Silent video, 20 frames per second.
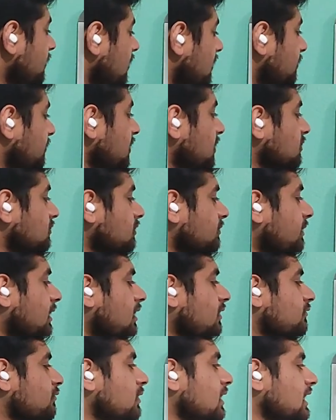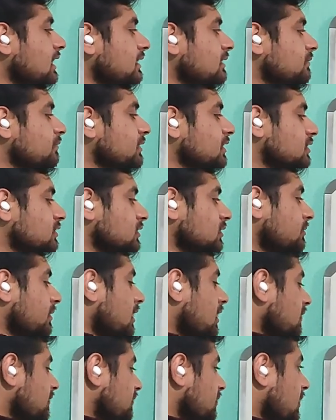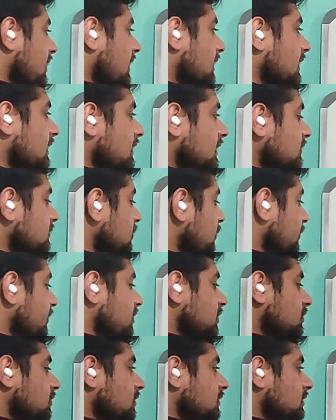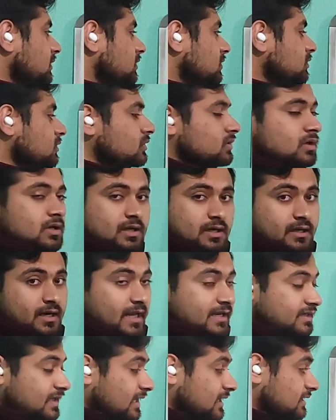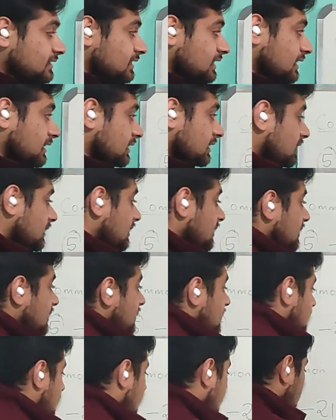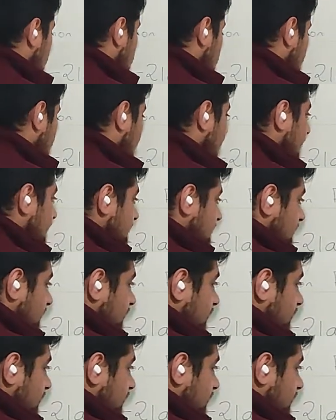we got B to the power of 1, B to the power of 1. So we do not need to write anything. Now negative.